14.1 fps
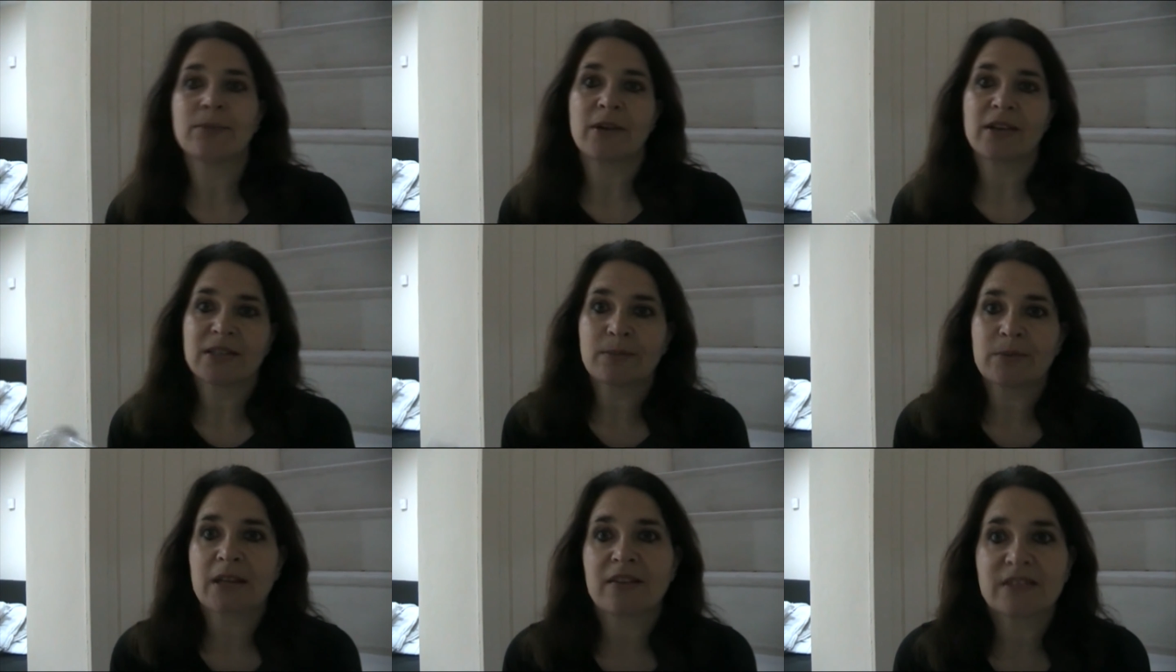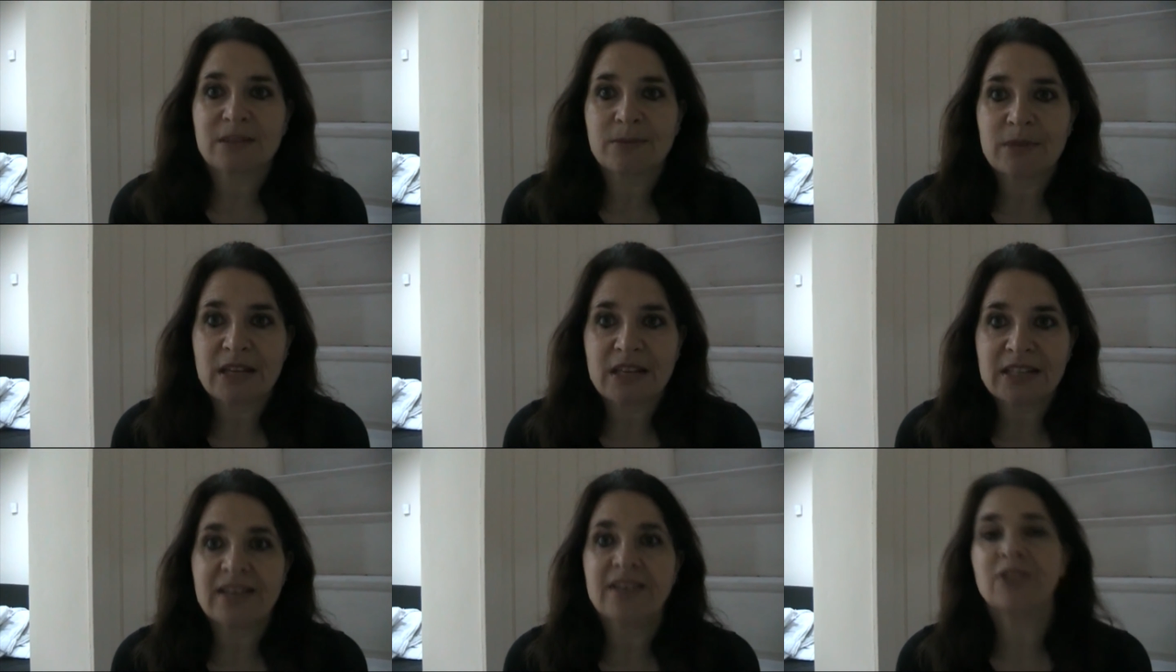My husband has them in
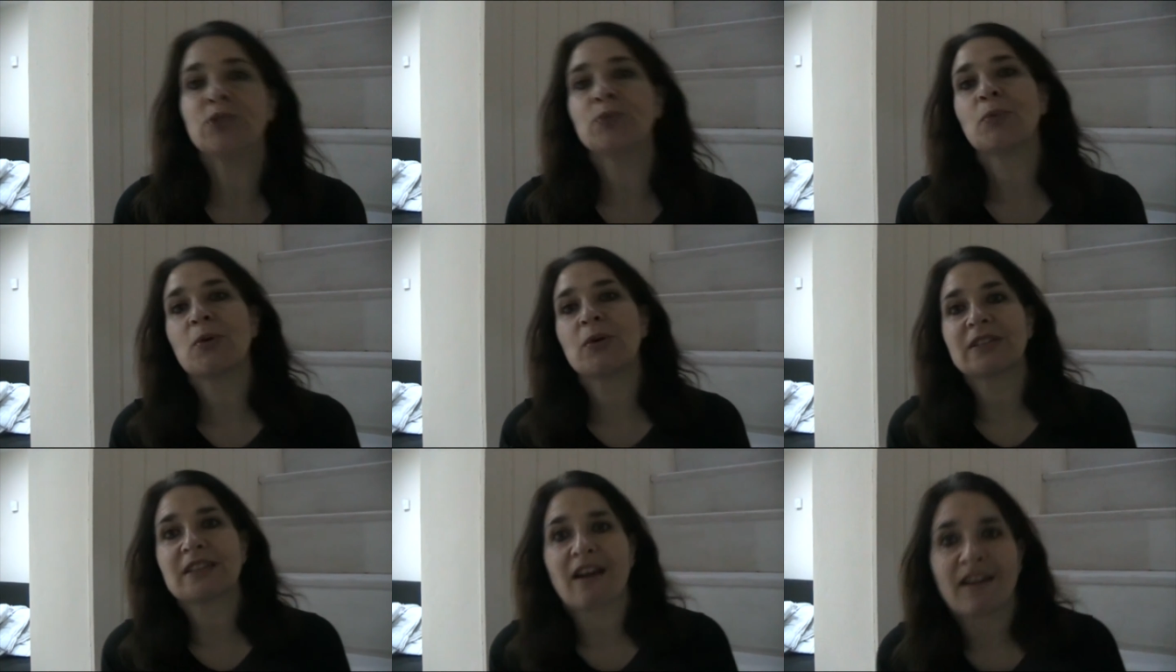his lunch box.